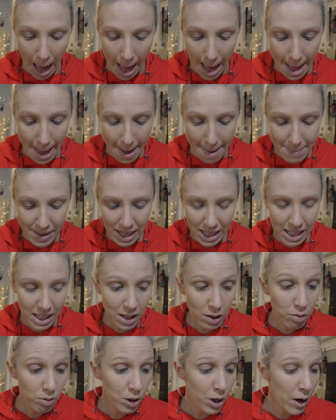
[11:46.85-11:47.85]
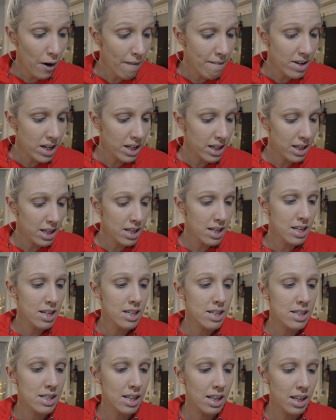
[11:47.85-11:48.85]
I'm a little
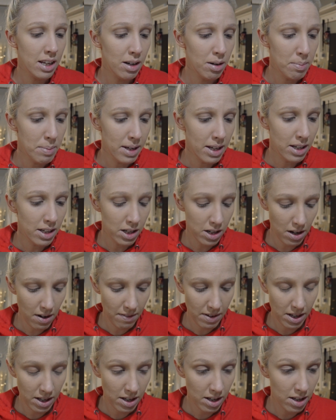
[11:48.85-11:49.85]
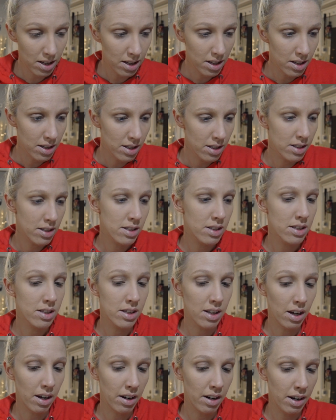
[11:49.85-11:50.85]
nervous, little bit
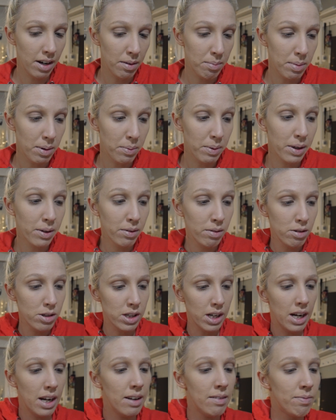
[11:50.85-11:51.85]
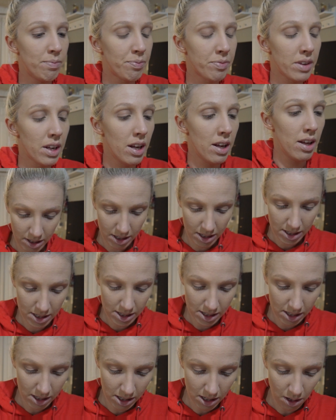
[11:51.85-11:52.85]
nervous. All right, but we're gonna try.
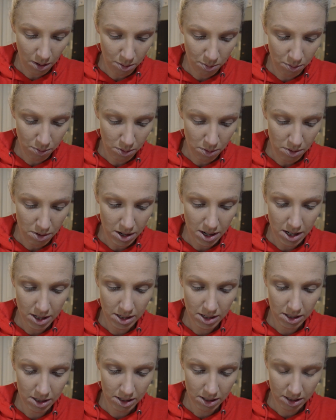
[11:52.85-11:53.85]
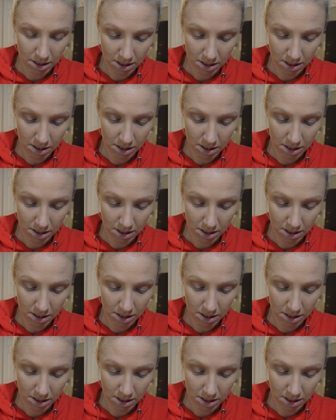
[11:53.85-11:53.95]
Let's go for it.